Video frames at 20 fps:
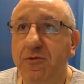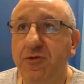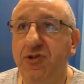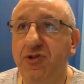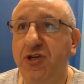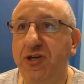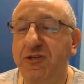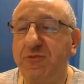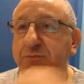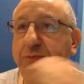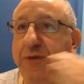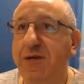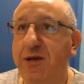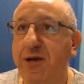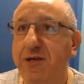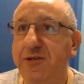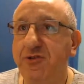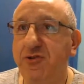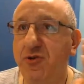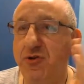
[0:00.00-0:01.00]
just
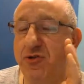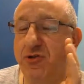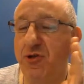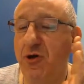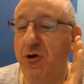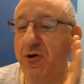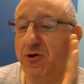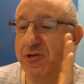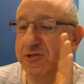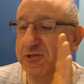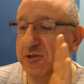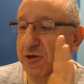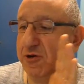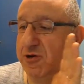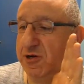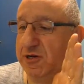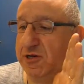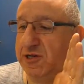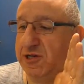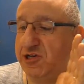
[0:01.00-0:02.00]
because your dog is on
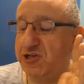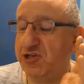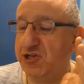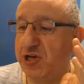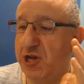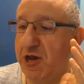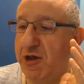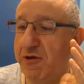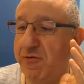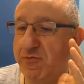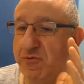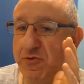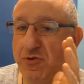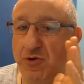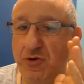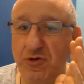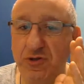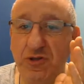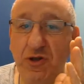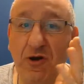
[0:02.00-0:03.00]
a leash now,
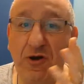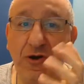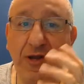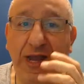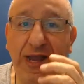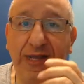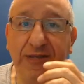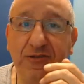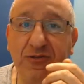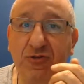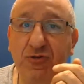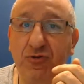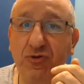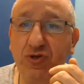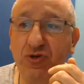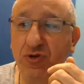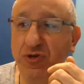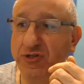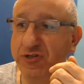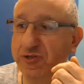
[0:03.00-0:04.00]
your dog has two
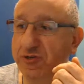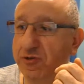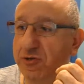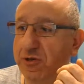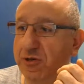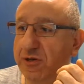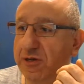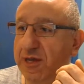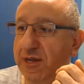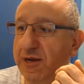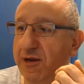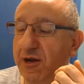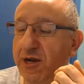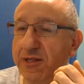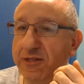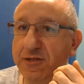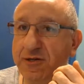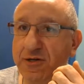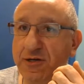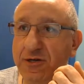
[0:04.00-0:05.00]
choices. It can
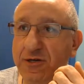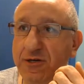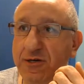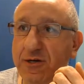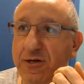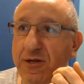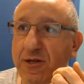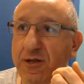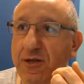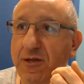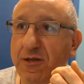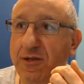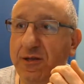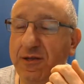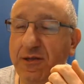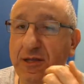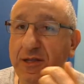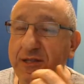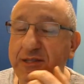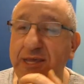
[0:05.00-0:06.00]
either
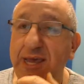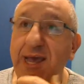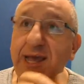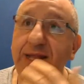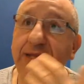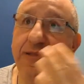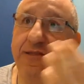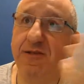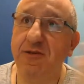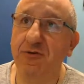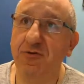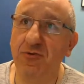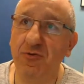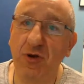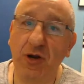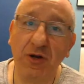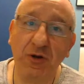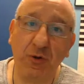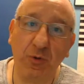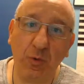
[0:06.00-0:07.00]
it can't
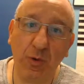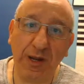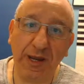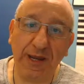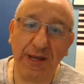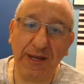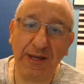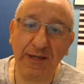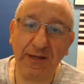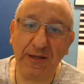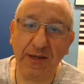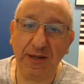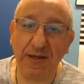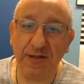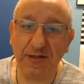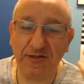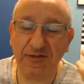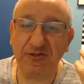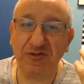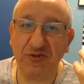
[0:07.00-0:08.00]
run away,
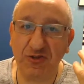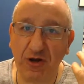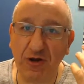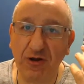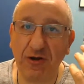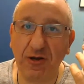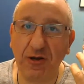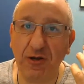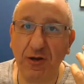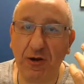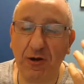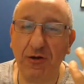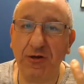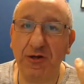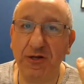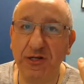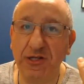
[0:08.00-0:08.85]
it's stuck on a